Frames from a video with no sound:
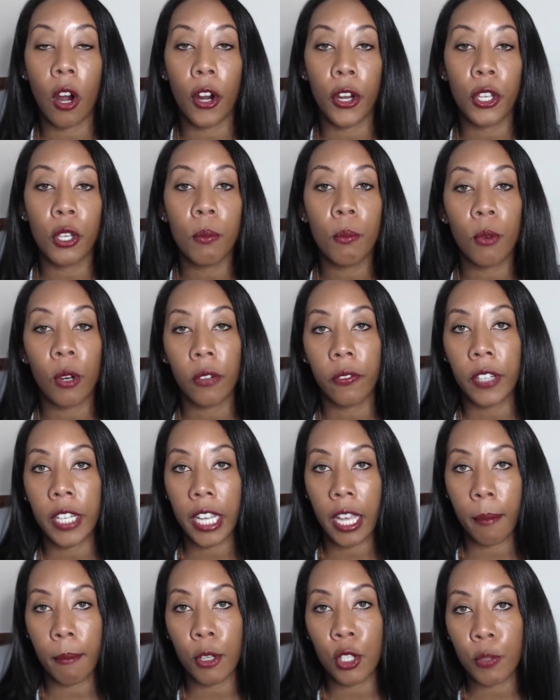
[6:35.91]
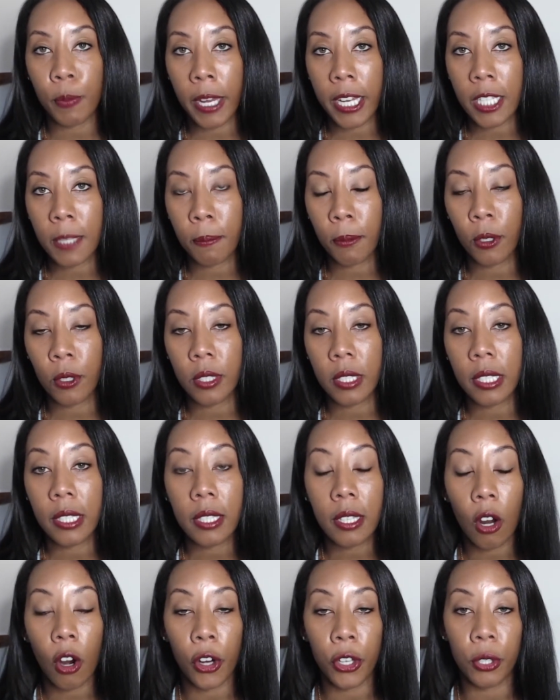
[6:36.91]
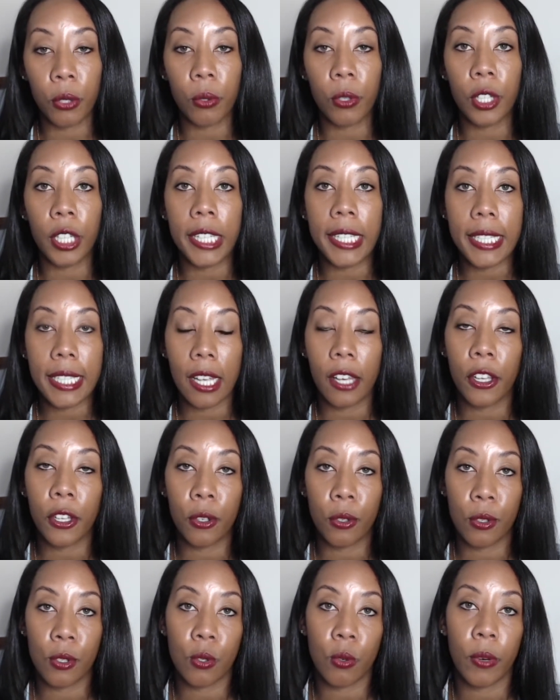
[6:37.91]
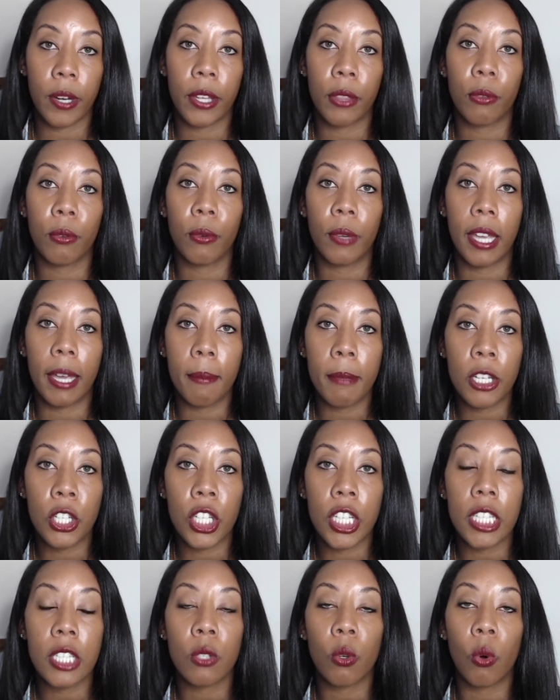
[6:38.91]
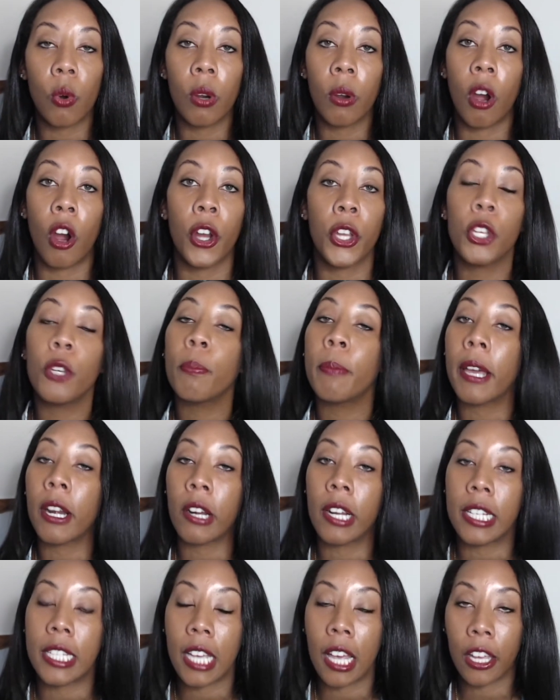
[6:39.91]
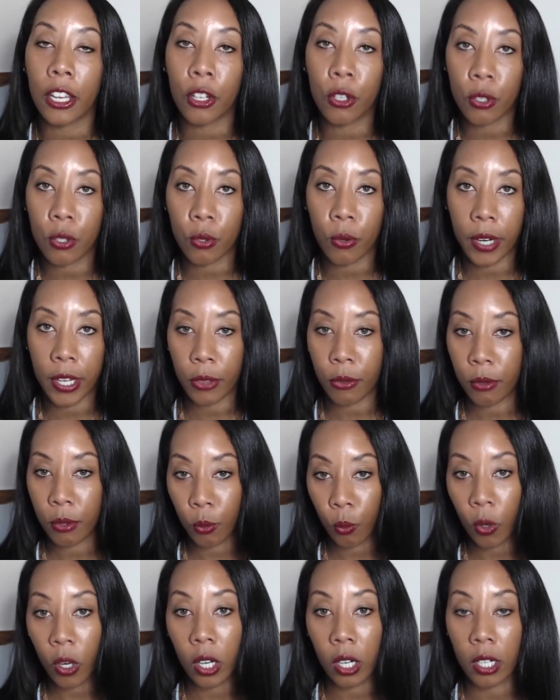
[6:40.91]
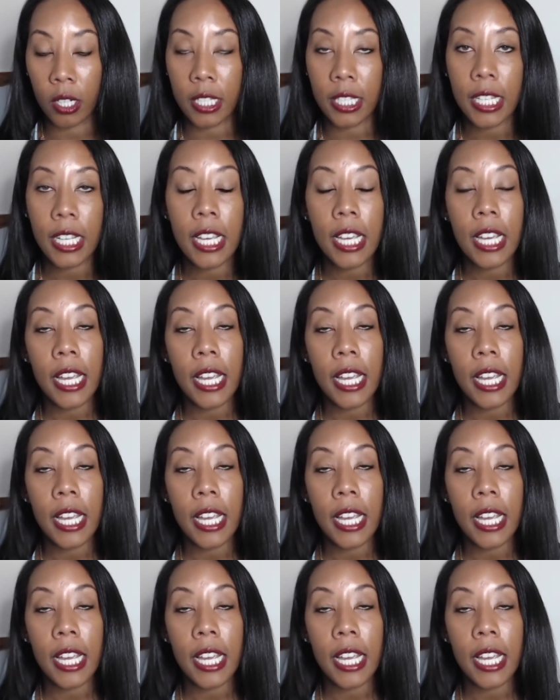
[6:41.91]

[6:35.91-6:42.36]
Are you more of an image based person? Are you good at telling your story through images or are you better at telling your story through words?